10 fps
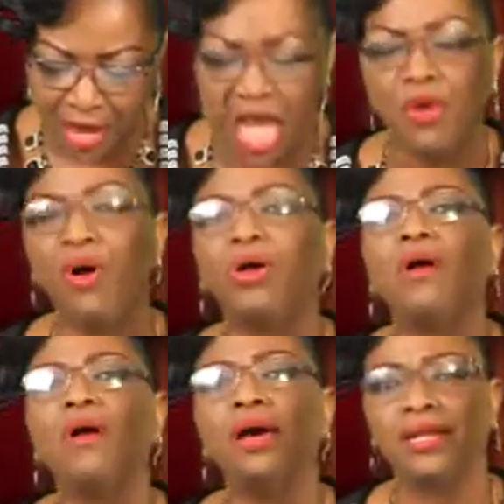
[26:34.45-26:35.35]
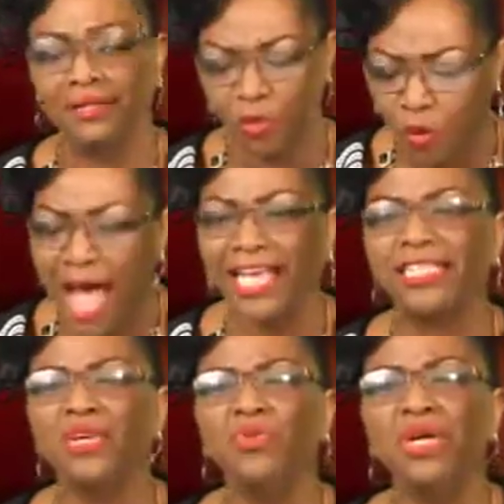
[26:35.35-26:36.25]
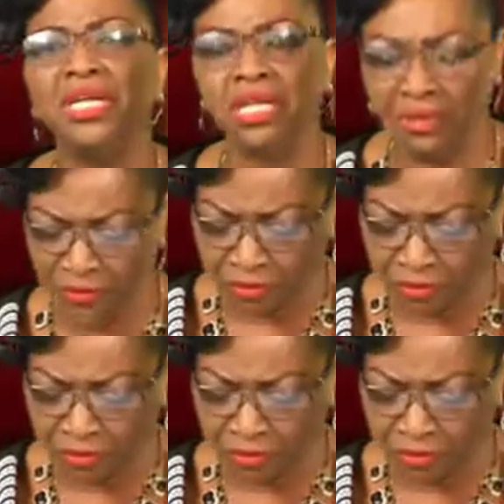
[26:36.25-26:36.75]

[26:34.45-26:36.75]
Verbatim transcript: and our God. Why is he worthy?